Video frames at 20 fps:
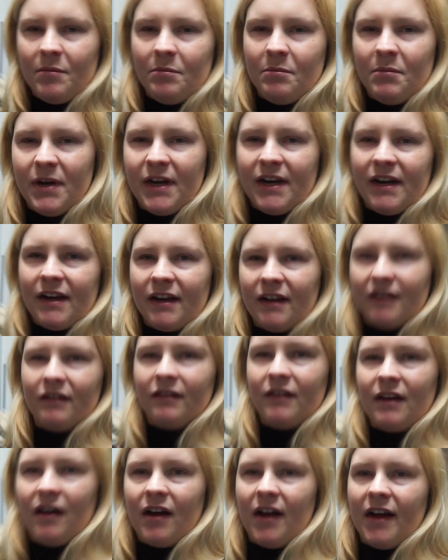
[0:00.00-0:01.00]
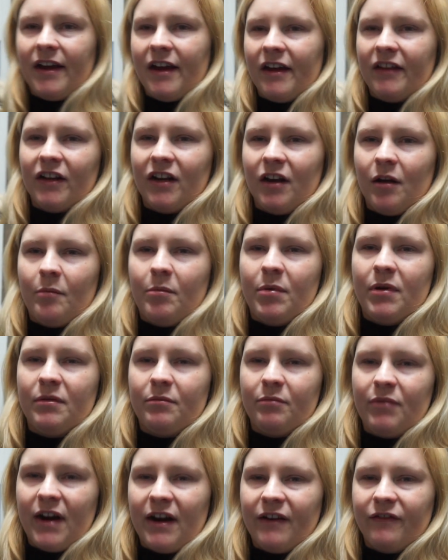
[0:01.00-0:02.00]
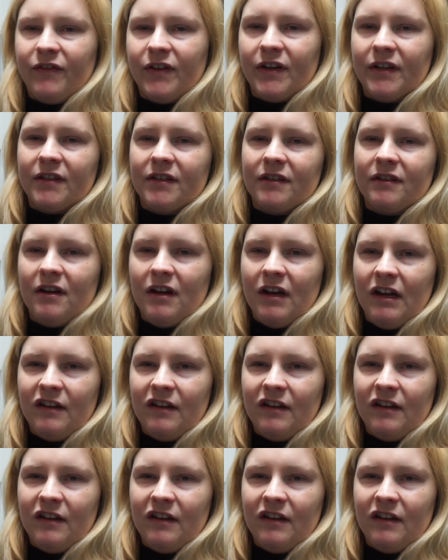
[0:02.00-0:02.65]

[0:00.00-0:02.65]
meaning that I get the club breakfast.